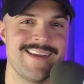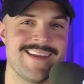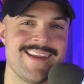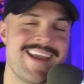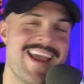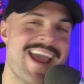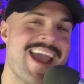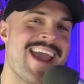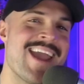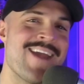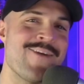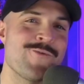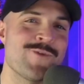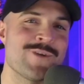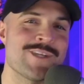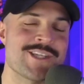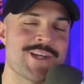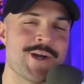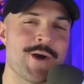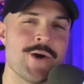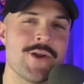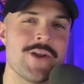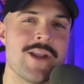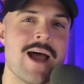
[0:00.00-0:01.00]
Hey, what's
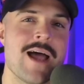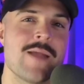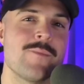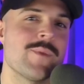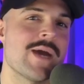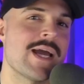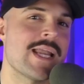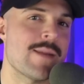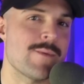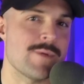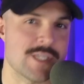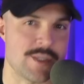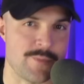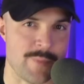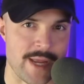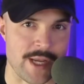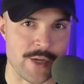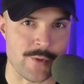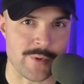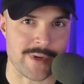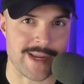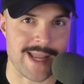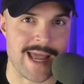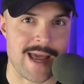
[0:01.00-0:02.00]
going on? My name is
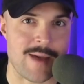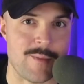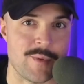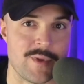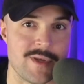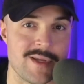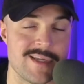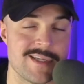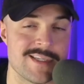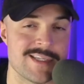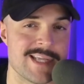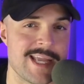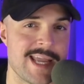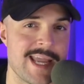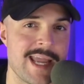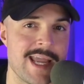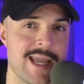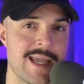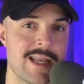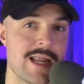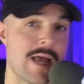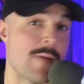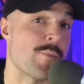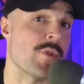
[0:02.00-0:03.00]
Emmanuel Mercapitas,
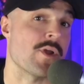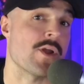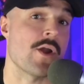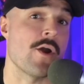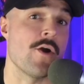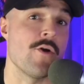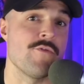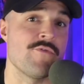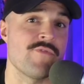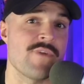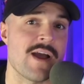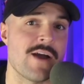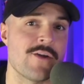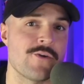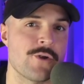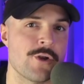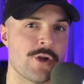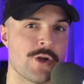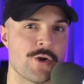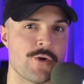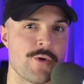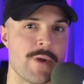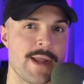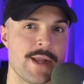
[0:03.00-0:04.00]
and I'm the co-founder and
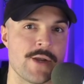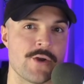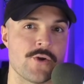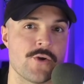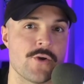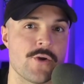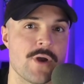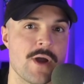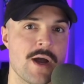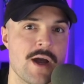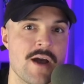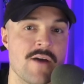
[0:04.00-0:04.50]
creator of